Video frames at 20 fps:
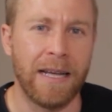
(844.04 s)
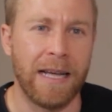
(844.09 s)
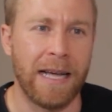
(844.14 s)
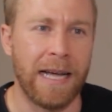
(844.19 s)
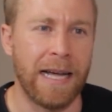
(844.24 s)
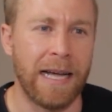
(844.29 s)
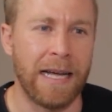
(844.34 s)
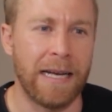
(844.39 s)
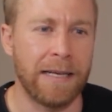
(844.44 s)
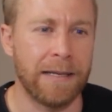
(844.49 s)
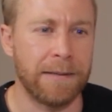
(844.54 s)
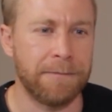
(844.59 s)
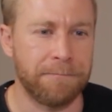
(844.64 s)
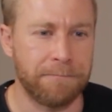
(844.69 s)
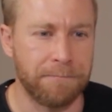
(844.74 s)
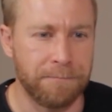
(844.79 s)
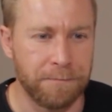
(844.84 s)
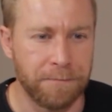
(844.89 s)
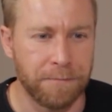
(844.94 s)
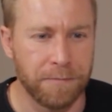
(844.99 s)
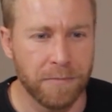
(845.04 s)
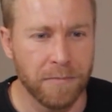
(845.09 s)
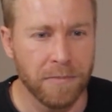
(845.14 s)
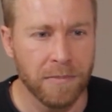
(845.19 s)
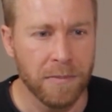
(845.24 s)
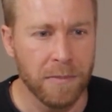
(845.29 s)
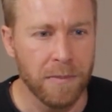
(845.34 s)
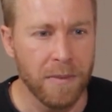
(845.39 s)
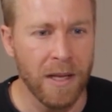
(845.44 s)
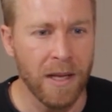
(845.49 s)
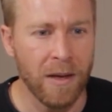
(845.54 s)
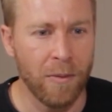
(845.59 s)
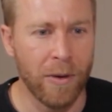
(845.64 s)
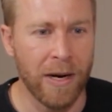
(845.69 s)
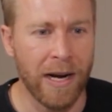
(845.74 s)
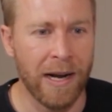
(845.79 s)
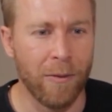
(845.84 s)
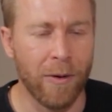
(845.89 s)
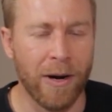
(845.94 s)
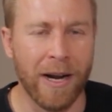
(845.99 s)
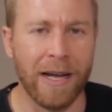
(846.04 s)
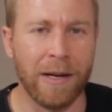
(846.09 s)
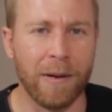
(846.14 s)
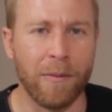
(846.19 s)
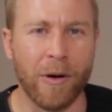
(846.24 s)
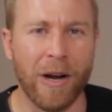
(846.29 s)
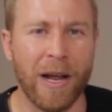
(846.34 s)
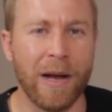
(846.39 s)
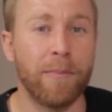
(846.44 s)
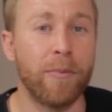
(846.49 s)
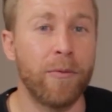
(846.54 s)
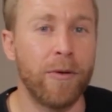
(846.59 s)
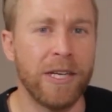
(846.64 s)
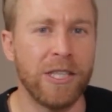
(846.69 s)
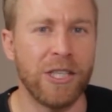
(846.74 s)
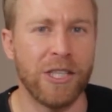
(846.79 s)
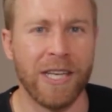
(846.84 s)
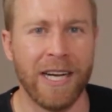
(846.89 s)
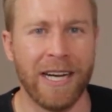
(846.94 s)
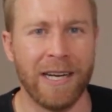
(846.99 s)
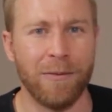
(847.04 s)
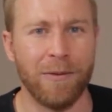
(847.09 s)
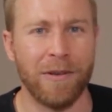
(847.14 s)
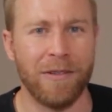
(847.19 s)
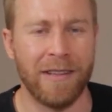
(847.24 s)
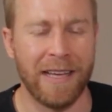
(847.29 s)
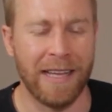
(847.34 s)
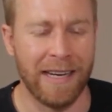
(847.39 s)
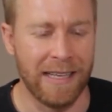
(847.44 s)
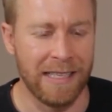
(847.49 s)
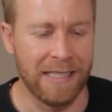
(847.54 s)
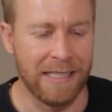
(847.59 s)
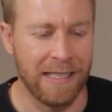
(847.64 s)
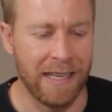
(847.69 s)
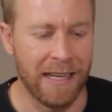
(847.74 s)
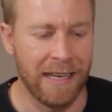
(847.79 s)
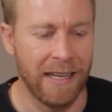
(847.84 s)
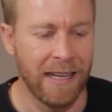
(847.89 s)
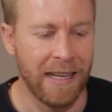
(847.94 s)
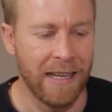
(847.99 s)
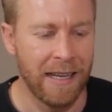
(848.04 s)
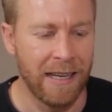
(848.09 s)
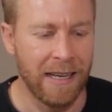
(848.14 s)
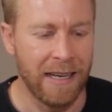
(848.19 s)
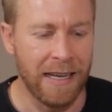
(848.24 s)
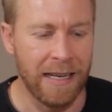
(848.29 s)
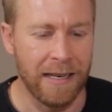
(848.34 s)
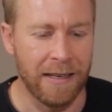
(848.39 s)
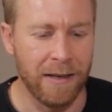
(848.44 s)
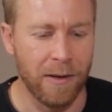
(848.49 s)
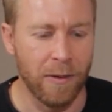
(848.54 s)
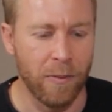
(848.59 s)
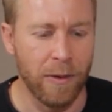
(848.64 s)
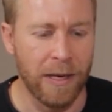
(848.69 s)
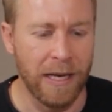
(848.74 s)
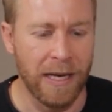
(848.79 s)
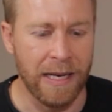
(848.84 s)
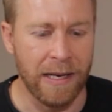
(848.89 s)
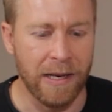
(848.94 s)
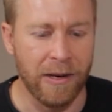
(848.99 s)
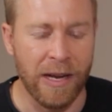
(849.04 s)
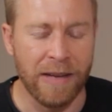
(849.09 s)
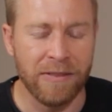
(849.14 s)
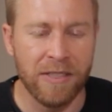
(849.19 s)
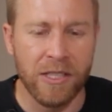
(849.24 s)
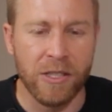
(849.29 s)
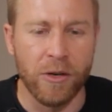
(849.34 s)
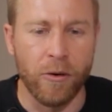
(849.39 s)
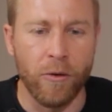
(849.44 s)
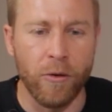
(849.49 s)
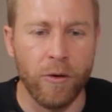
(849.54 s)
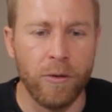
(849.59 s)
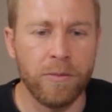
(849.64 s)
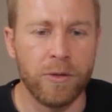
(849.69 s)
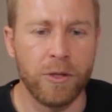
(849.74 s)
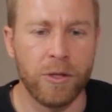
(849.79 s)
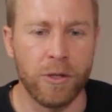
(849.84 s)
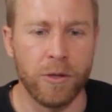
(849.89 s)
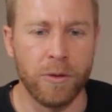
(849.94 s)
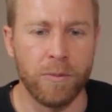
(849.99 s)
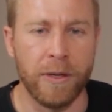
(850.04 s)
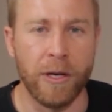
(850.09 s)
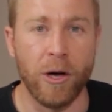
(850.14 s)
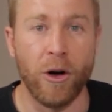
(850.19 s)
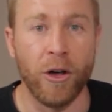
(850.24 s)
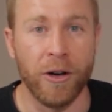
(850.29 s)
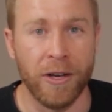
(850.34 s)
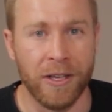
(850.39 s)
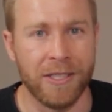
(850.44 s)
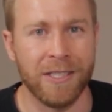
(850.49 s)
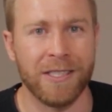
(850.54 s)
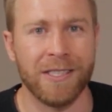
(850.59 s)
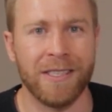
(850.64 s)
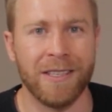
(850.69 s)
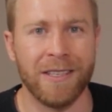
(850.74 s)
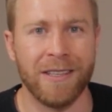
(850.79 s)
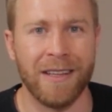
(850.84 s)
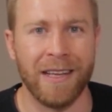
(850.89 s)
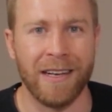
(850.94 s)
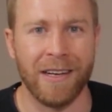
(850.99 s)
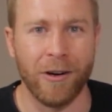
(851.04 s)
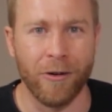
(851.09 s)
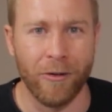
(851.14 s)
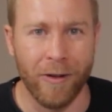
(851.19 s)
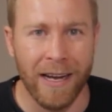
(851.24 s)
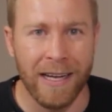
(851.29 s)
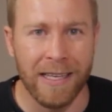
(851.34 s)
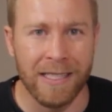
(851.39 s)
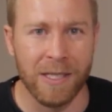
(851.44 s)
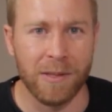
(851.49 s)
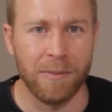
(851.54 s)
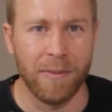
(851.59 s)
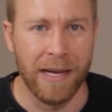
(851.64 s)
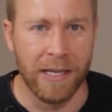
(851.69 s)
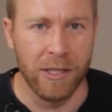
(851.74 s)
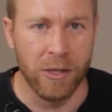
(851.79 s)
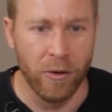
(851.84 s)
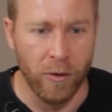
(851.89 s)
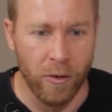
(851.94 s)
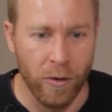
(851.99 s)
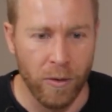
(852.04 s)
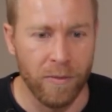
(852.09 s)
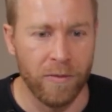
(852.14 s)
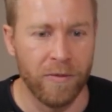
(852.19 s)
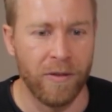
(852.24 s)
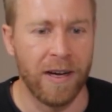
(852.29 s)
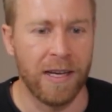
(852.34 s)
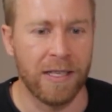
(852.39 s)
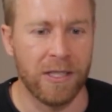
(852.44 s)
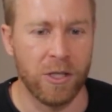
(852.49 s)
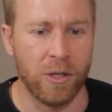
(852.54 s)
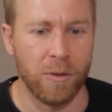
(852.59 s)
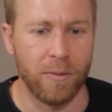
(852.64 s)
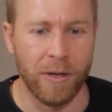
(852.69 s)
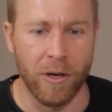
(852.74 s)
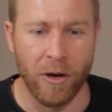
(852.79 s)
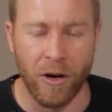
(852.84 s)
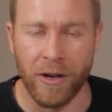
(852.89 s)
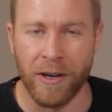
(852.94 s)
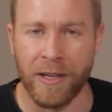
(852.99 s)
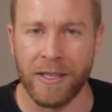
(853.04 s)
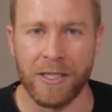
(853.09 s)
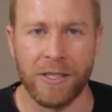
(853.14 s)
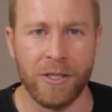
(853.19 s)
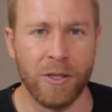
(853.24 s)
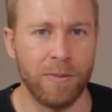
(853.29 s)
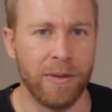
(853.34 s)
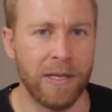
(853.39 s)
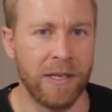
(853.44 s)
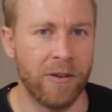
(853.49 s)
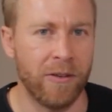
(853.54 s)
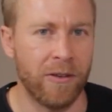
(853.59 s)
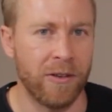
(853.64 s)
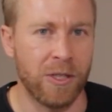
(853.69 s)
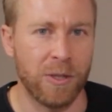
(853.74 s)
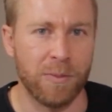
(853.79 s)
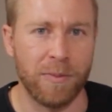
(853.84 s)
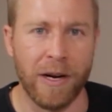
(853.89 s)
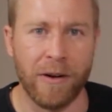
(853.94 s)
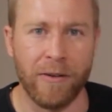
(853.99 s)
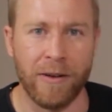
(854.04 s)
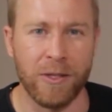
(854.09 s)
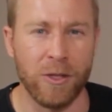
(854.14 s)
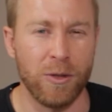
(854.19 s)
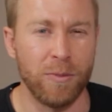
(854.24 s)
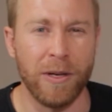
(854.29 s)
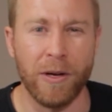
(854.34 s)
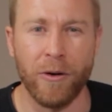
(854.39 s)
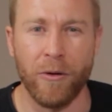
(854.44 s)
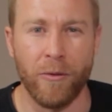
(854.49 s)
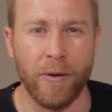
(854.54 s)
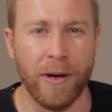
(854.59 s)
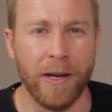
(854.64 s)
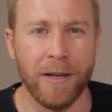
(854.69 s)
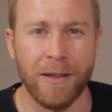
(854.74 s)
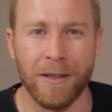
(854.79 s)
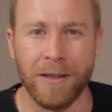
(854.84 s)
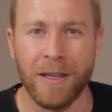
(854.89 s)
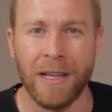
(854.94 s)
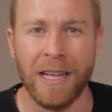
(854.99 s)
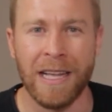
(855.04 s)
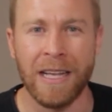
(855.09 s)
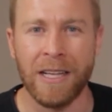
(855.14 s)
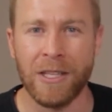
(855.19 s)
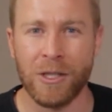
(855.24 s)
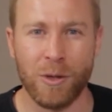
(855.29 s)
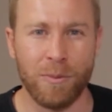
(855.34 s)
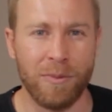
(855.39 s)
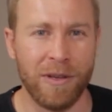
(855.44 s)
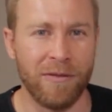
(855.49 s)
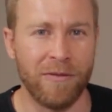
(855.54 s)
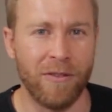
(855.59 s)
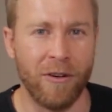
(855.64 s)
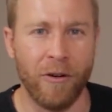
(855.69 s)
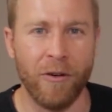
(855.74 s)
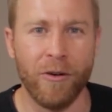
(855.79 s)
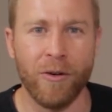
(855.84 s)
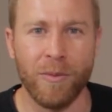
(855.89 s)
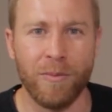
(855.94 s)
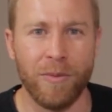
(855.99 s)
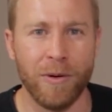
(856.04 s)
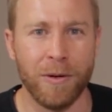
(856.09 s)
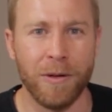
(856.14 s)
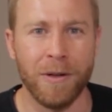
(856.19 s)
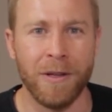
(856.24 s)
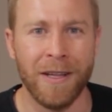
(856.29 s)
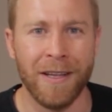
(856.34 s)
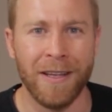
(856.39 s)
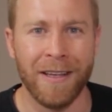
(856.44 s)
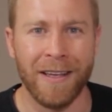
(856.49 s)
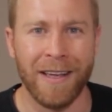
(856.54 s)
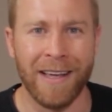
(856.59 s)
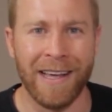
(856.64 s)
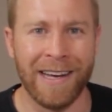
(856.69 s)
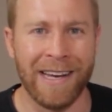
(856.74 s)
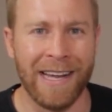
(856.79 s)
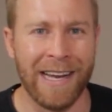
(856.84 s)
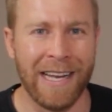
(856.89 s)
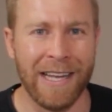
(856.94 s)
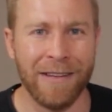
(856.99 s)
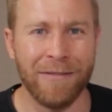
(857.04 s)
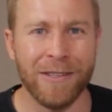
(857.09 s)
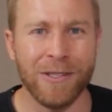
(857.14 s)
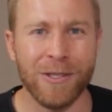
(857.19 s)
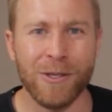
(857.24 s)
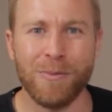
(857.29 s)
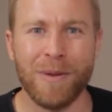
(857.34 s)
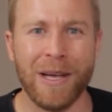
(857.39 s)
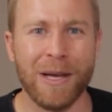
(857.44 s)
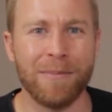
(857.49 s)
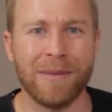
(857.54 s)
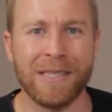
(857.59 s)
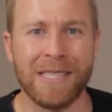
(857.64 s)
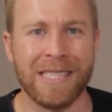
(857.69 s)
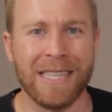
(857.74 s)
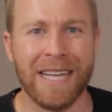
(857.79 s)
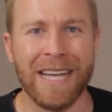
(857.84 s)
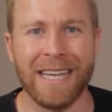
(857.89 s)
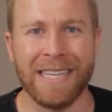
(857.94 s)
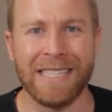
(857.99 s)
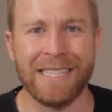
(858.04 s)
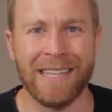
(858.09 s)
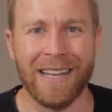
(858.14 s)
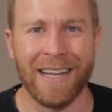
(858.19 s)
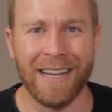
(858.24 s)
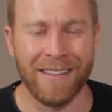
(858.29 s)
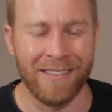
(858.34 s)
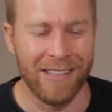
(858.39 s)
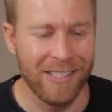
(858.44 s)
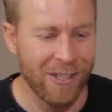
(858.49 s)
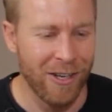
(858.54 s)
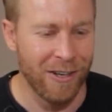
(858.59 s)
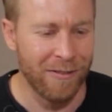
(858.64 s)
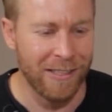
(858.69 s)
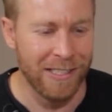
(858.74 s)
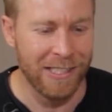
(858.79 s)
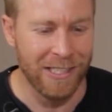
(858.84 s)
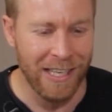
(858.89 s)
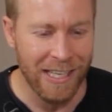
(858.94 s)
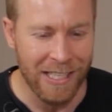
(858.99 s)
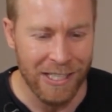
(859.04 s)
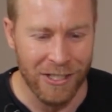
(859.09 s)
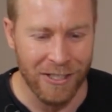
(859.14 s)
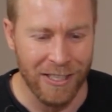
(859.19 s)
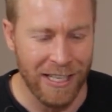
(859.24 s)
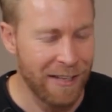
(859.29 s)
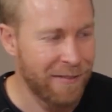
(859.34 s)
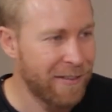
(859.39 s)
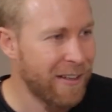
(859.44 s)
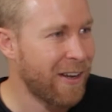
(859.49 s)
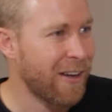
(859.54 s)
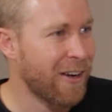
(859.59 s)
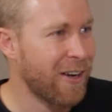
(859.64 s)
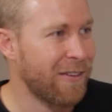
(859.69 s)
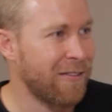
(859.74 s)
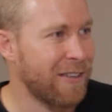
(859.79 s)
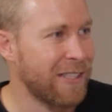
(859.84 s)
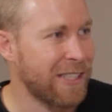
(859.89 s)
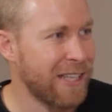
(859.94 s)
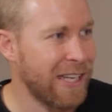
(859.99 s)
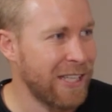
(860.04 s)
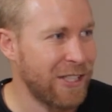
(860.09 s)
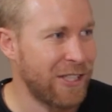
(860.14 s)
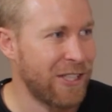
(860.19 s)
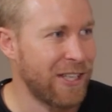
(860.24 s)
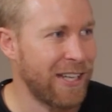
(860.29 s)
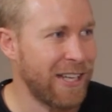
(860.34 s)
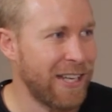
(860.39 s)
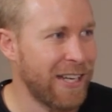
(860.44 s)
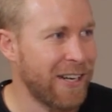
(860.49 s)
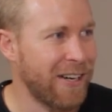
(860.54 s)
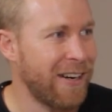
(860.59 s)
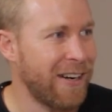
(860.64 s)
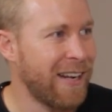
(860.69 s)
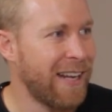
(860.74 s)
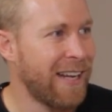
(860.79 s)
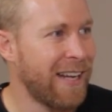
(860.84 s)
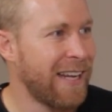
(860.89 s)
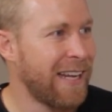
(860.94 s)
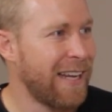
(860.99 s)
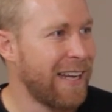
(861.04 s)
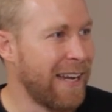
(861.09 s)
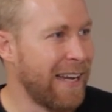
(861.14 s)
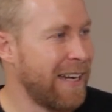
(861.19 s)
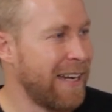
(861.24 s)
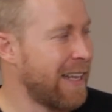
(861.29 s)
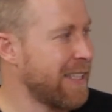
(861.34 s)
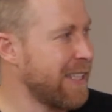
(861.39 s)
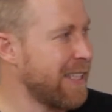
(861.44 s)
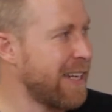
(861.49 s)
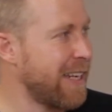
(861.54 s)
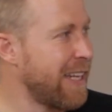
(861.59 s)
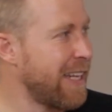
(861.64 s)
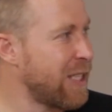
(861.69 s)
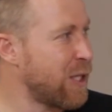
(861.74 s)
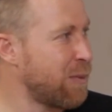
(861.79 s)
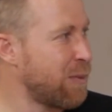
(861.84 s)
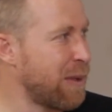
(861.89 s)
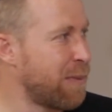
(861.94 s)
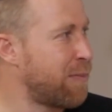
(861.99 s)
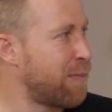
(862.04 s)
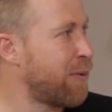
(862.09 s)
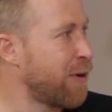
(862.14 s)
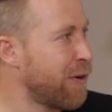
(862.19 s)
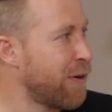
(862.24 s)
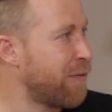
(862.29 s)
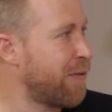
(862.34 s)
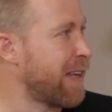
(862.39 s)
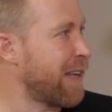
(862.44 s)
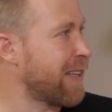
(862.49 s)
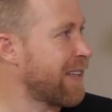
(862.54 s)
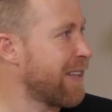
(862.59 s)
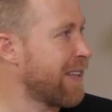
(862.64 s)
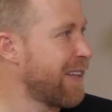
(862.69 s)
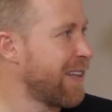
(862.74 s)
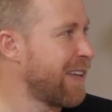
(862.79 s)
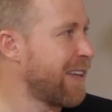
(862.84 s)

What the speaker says: And what I appreciate with that is that it gives us room to be honest. That grace makes room for us to be honest, to be transparent, to be real, to be vulnerable. And even to make mistakes, like this conversation, even our conversation here, it doesn't need to be perfect.